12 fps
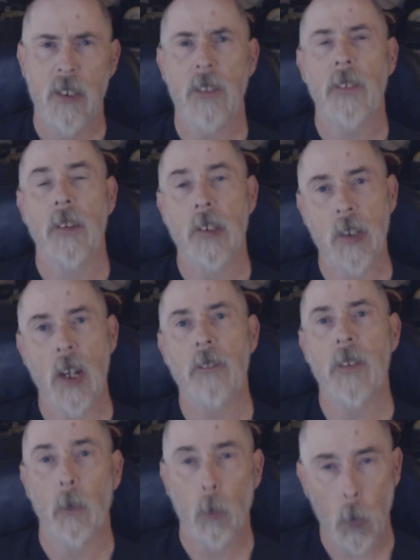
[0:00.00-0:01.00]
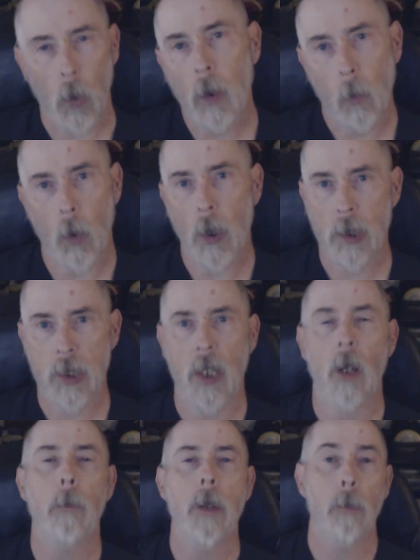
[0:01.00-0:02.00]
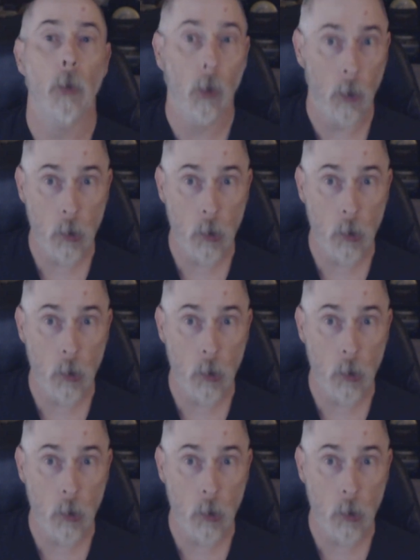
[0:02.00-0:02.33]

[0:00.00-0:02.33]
is that the stuff that really works to help people